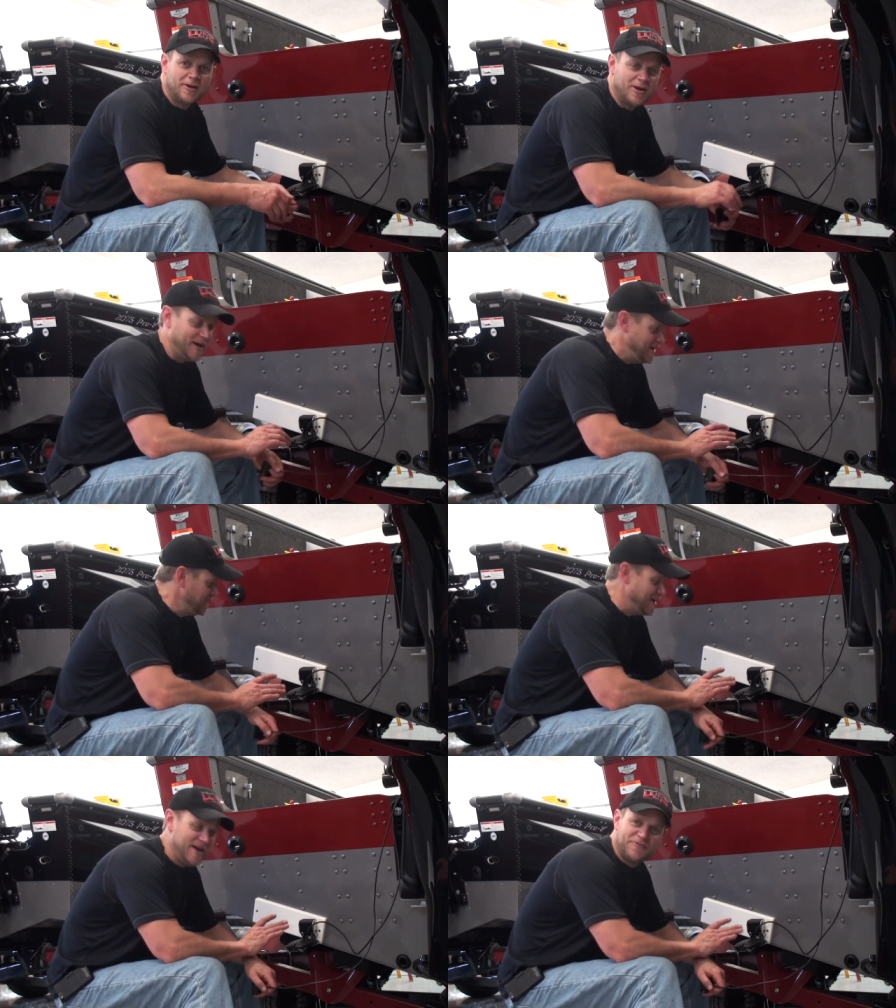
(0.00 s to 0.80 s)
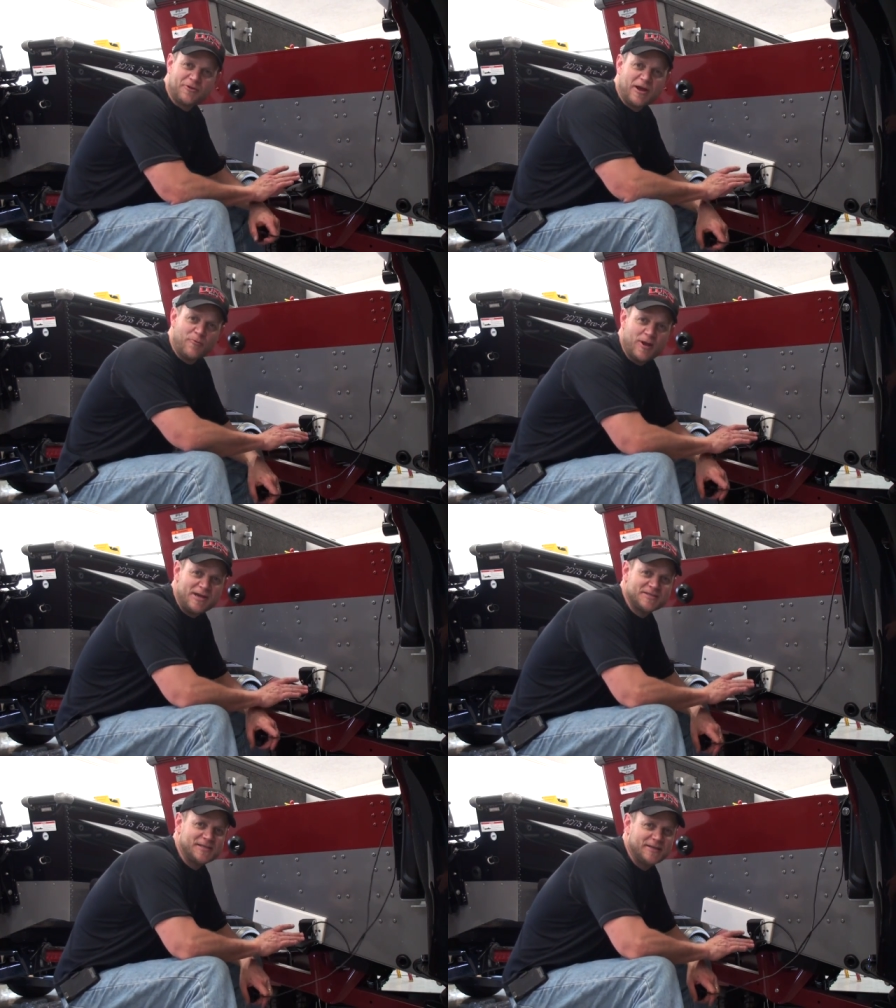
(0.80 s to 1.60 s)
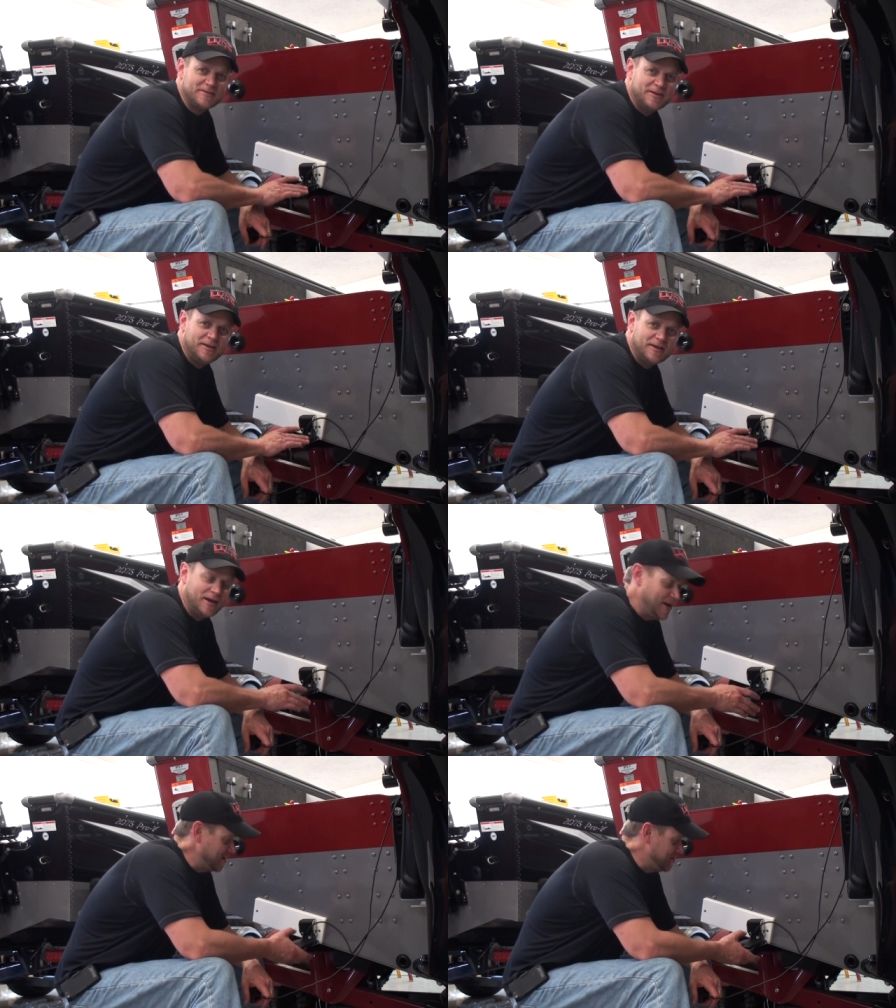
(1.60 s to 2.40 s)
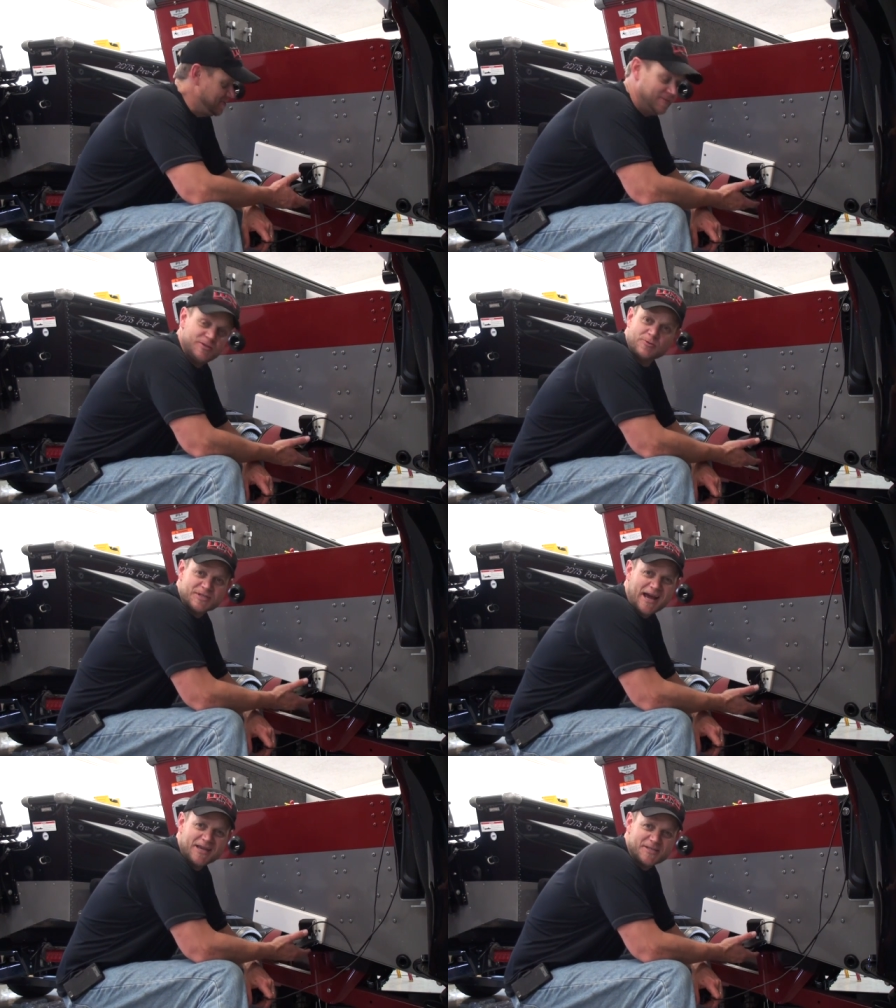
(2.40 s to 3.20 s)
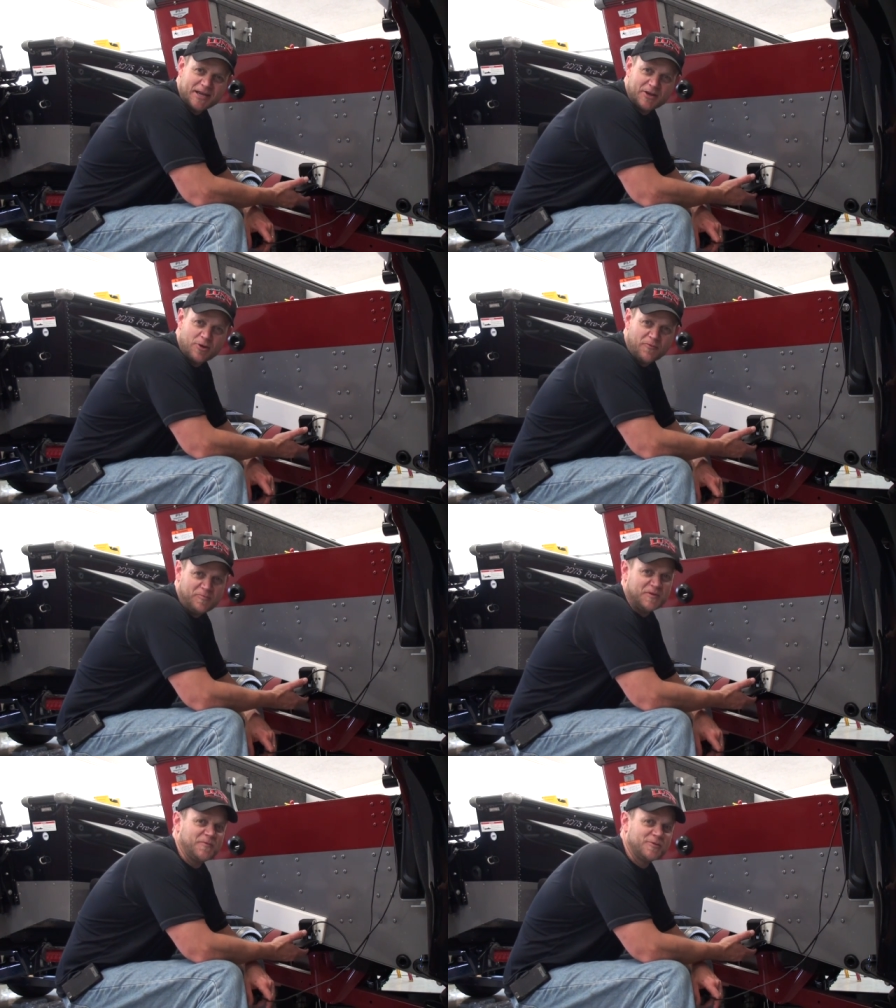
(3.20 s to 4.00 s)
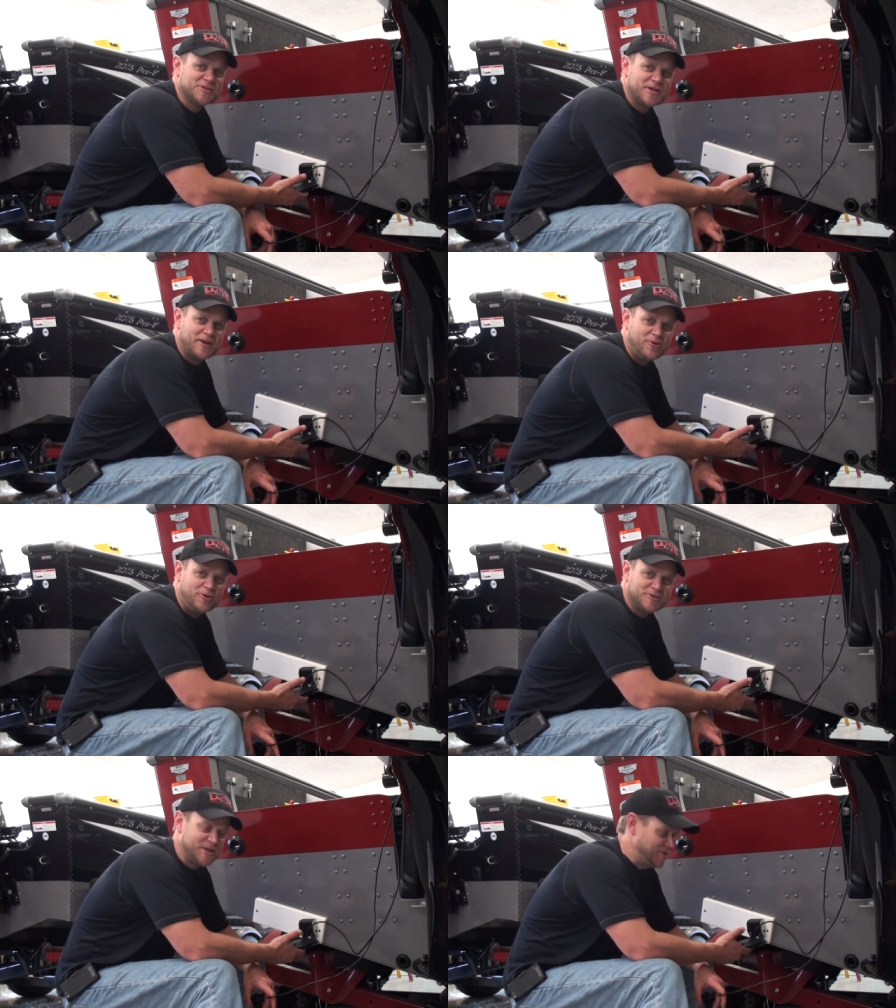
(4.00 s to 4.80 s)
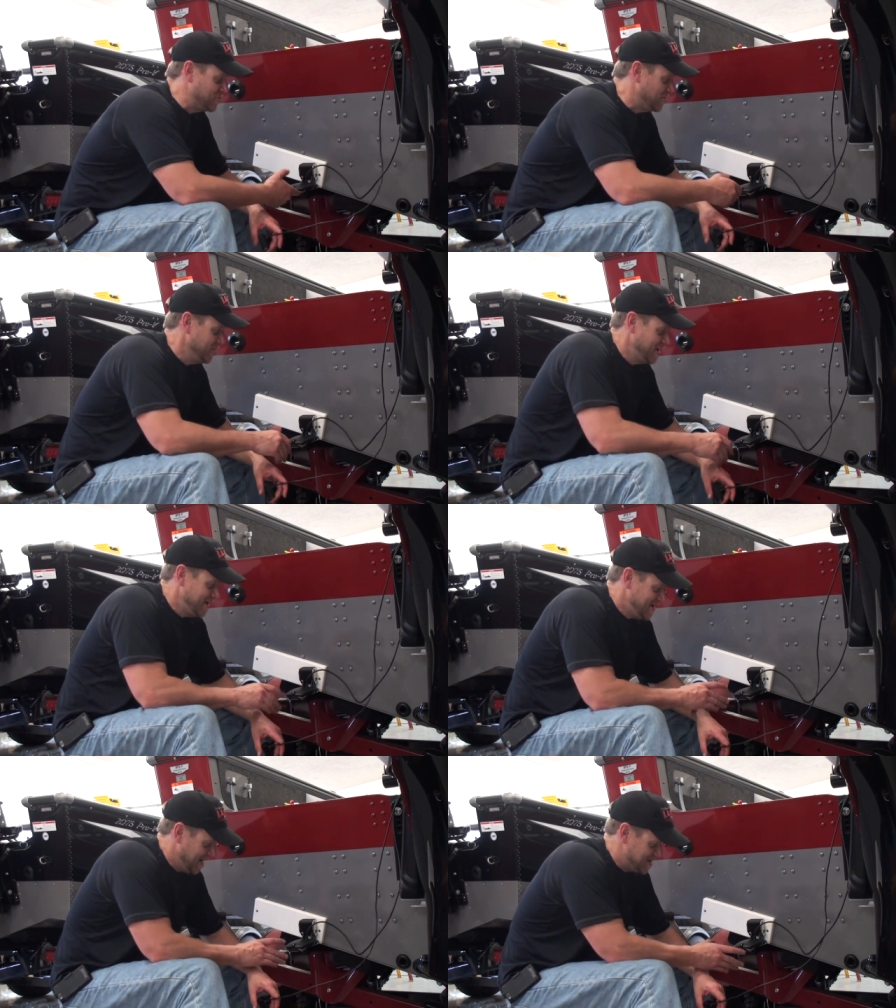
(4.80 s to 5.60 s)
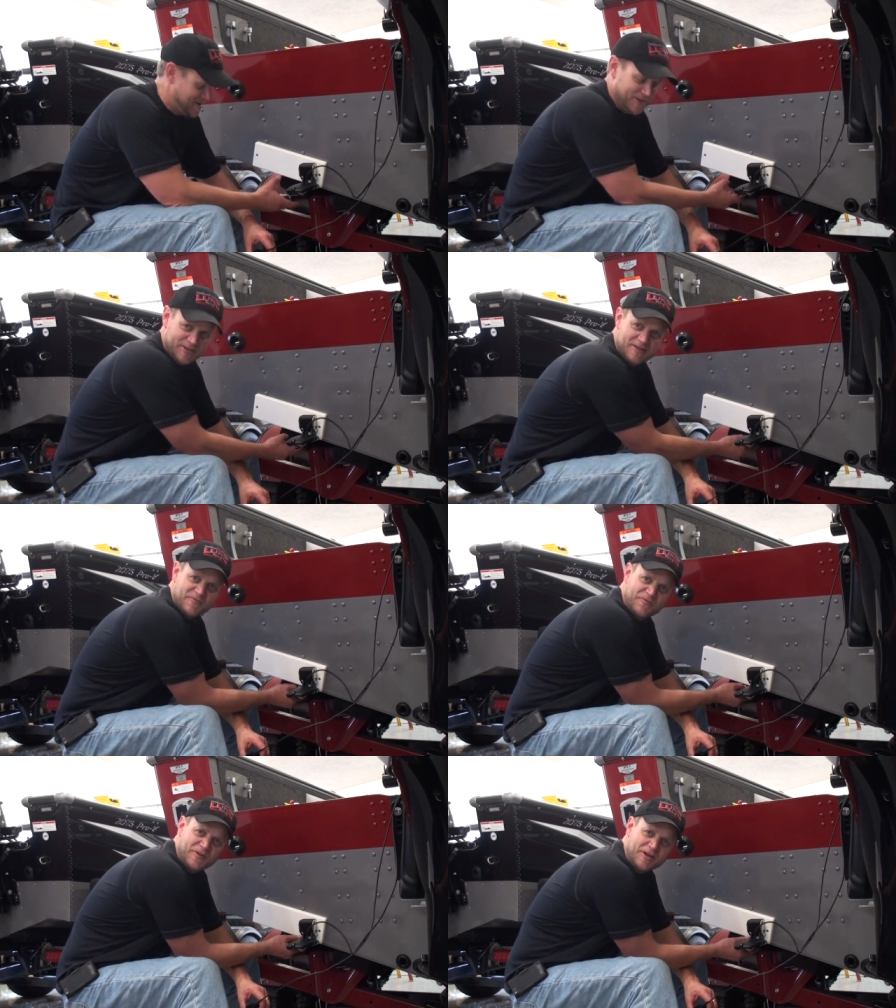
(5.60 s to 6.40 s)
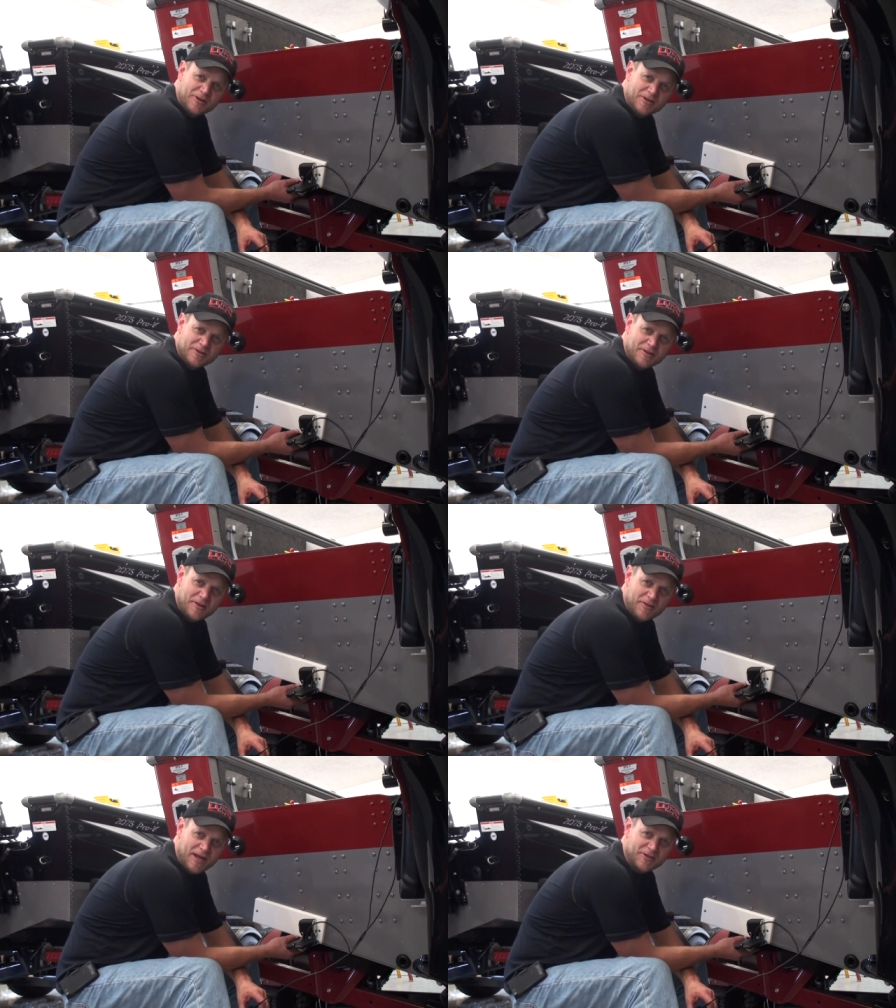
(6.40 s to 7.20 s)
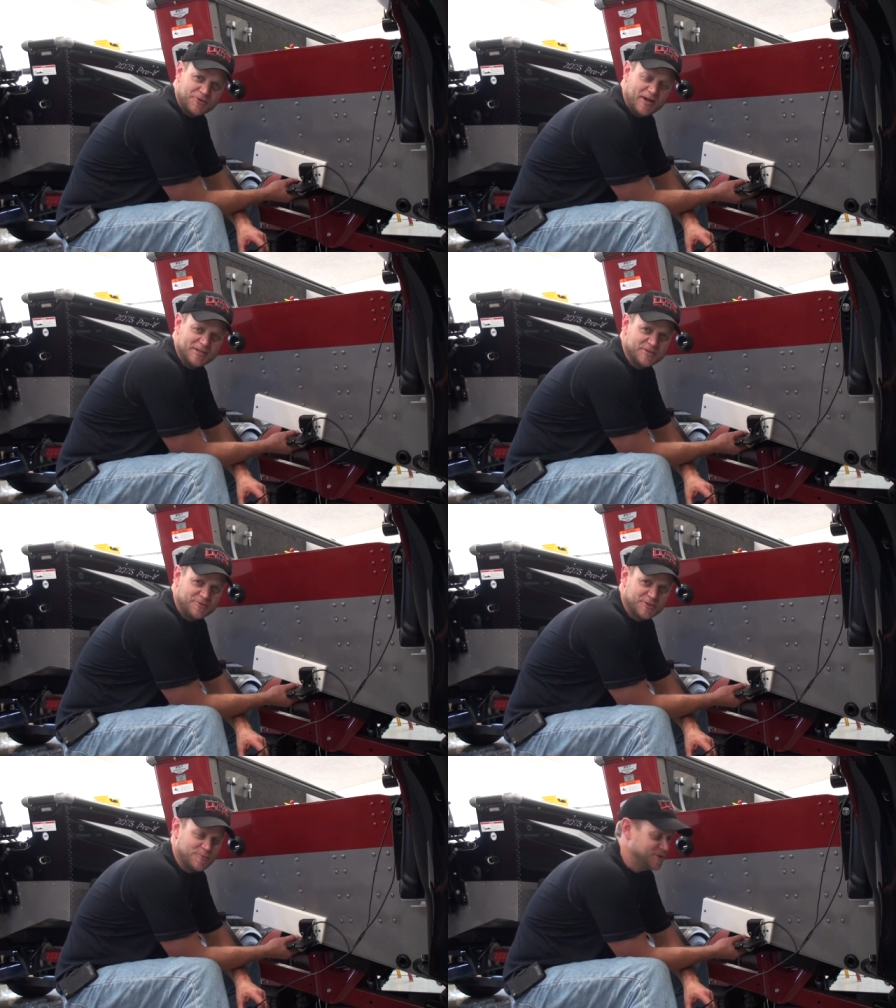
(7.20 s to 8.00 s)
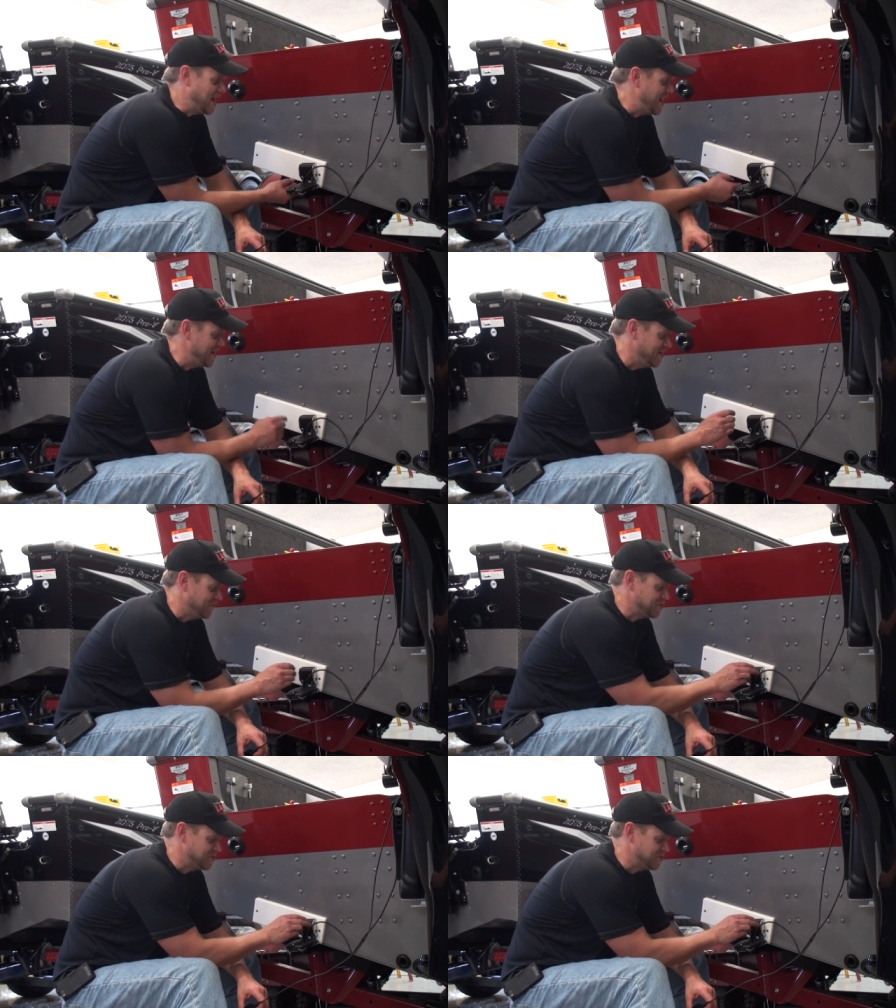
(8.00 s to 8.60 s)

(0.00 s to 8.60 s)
Alright, even after I raised it to as high as I could go from the first set of holes I drilled, I still didn't feel that transducer was high enough.